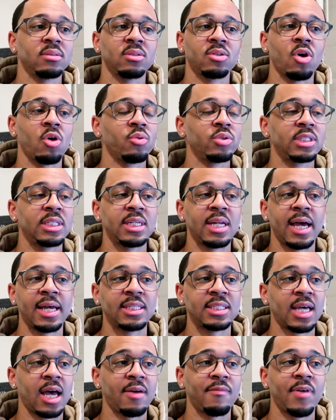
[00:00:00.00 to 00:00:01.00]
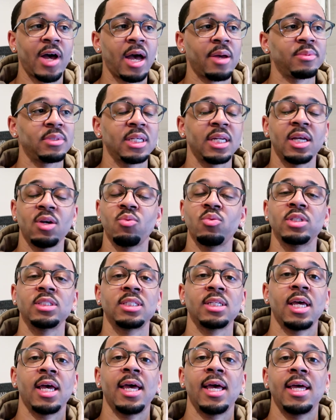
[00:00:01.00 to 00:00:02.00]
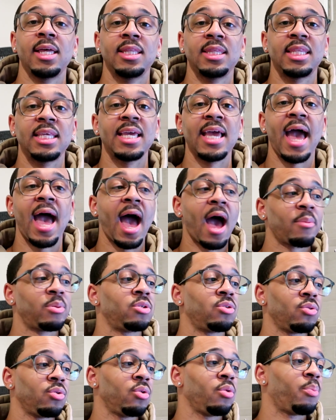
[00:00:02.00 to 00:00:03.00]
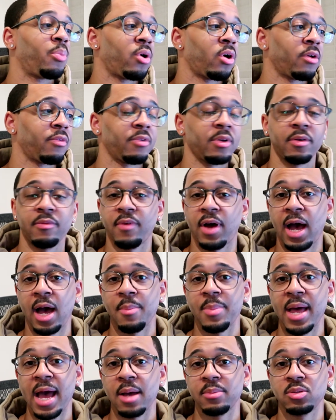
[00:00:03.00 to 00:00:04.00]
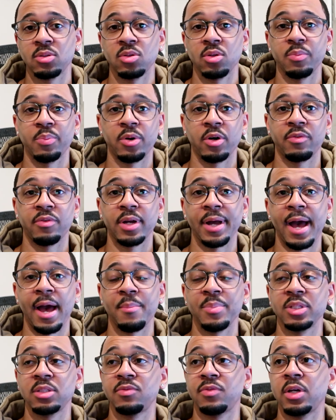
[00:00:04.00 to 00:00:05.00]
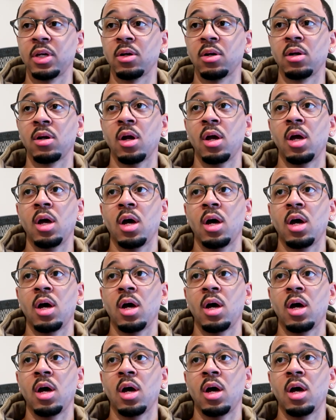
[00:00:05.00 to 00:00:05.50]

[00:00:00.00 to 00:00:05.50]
Cozy nighttime vibes, and it was the absolute perfect vibe, absolute perfect atmosphere.